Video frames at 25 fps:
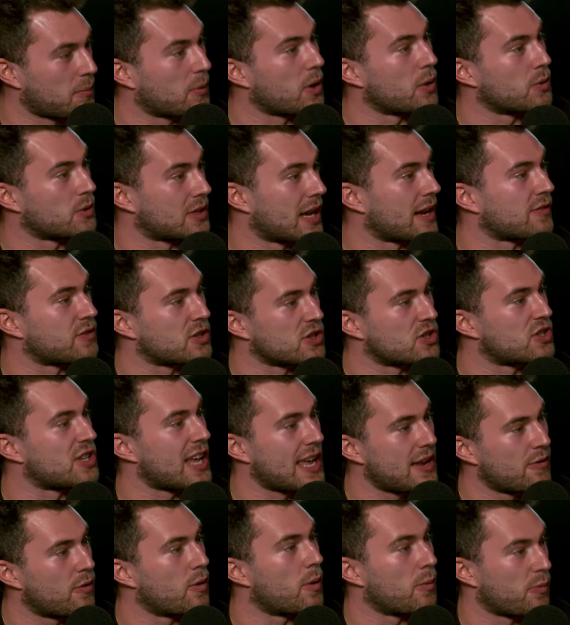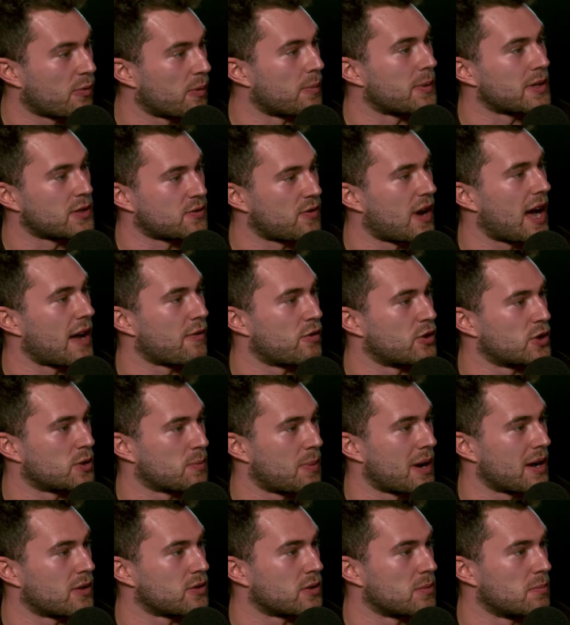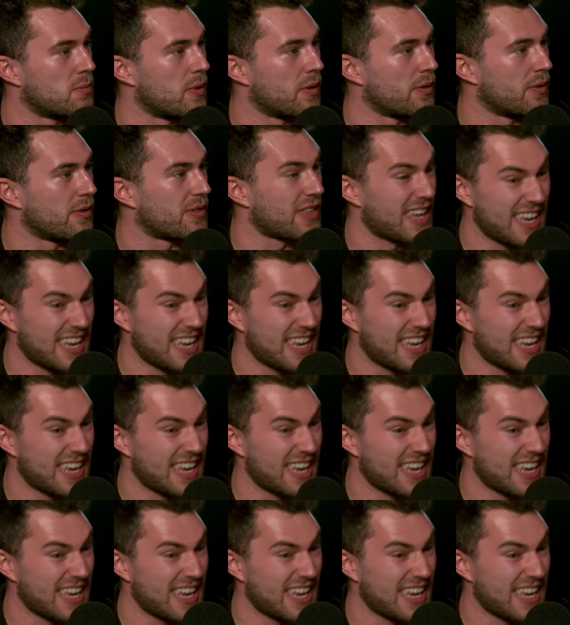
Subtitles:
going to have to save up from this £500 a month